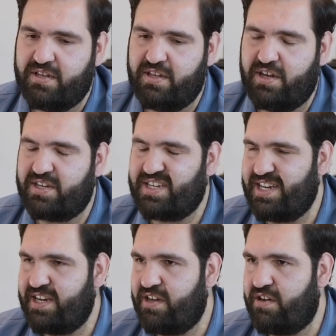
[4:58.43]
are
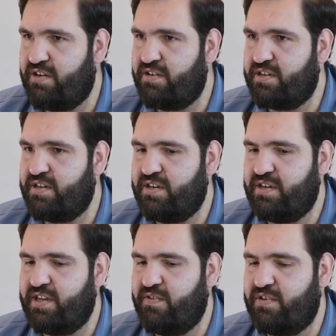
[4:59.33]
studying a lot.
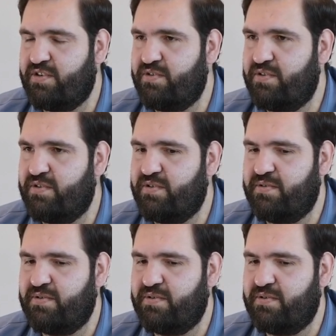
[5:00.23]
They want to